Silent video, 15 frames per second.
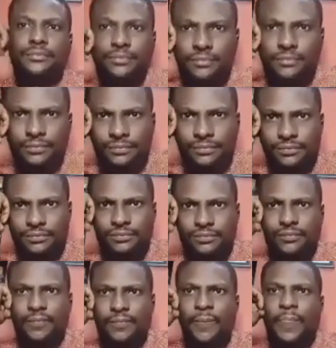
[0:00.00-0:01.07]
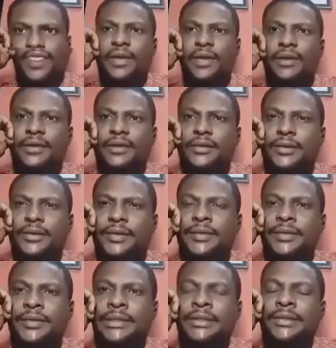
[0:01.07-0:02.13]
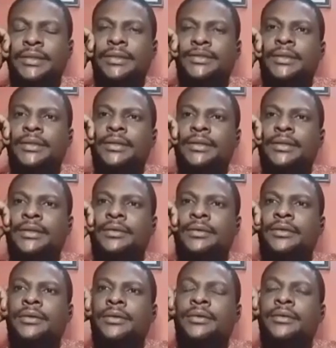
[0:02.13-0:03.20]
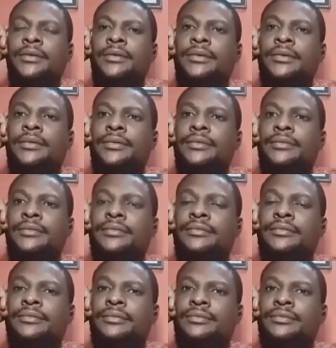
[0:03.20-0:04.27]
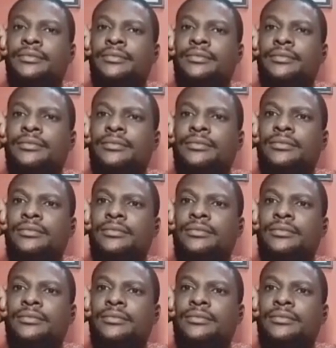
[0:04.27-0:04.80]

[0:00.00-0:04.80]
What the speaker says: [no speech]